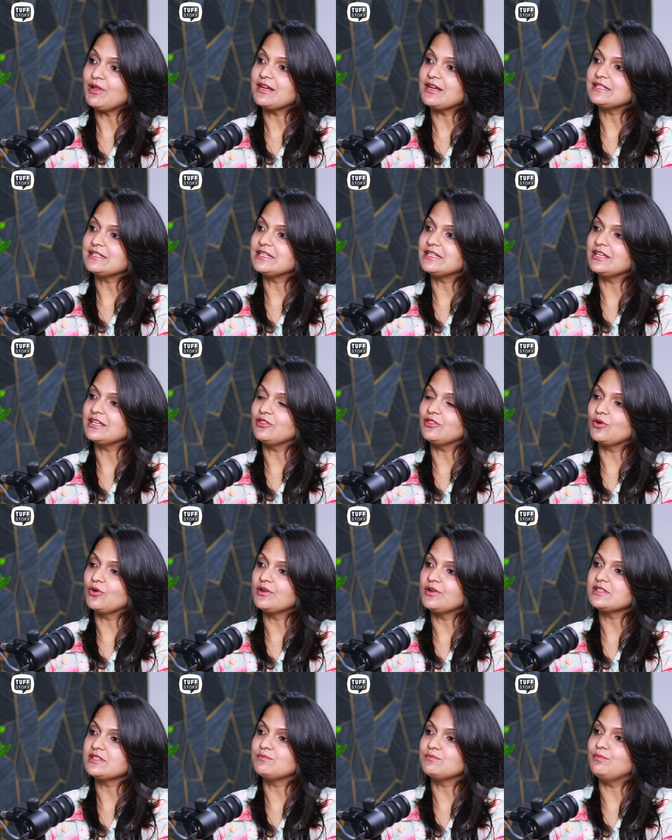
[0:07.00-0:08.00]
plant in
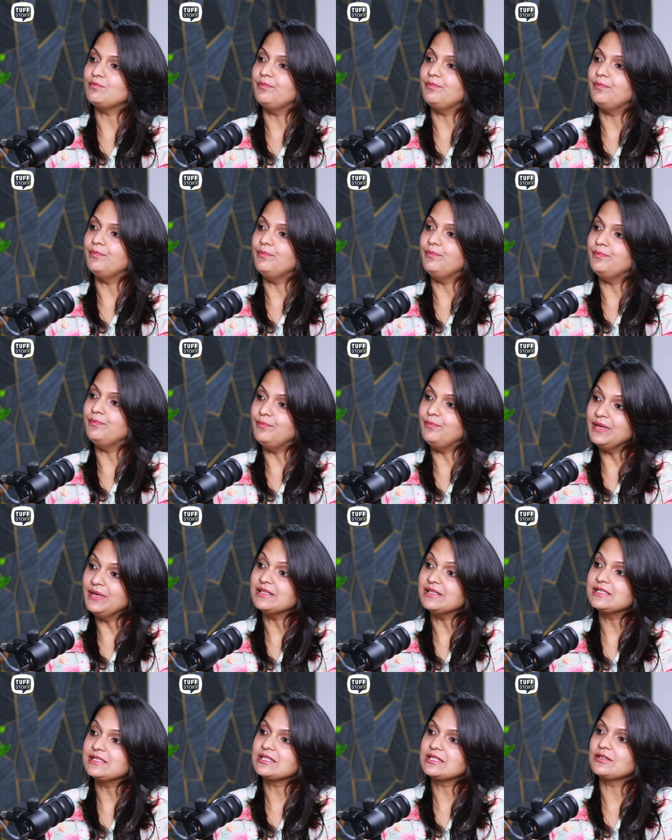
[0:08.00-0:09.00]
Indore is
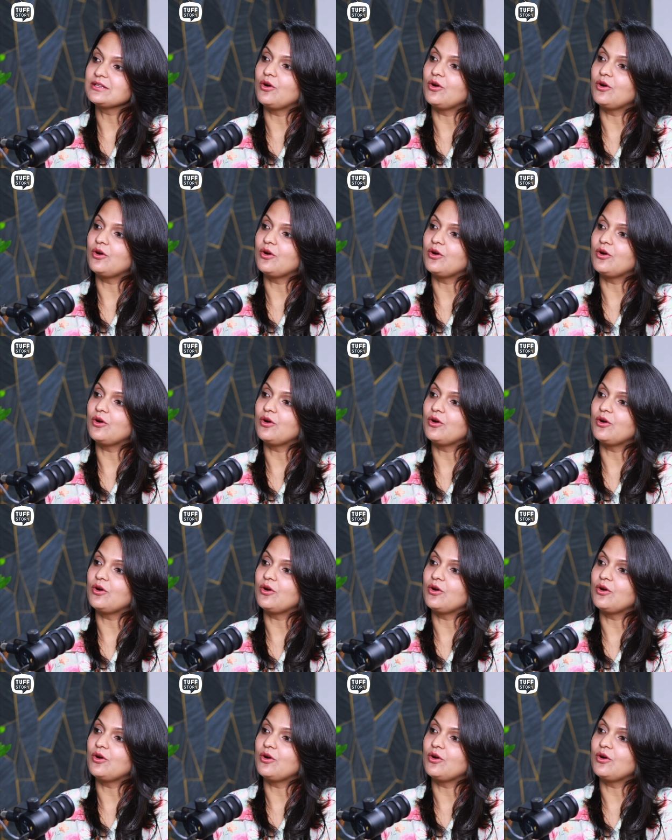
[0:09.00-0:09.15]
built